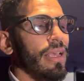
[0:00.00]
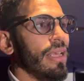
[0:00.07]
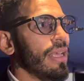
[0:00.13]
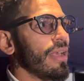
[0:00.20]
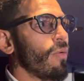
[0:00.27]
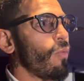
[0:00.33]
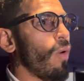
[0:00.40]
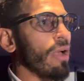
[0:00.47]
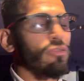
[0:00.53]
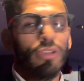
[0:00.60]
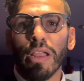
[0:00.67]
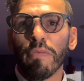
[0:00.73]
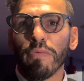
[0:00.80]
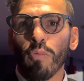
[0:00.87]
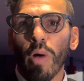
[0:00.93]

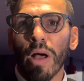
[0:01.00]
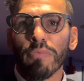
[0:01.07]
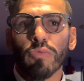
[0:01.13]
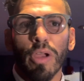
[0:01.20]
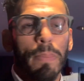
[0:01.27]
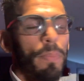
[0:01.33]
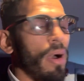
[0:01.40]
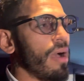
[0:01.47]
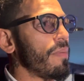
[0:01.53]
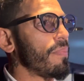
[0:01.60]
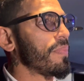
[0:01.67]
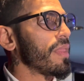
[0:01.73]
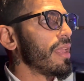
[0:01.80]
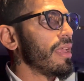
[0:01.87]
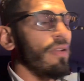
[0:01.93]
130
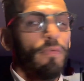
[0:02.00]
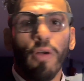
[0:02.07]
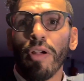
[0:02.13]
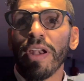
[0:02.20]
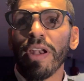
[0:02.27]
pounds for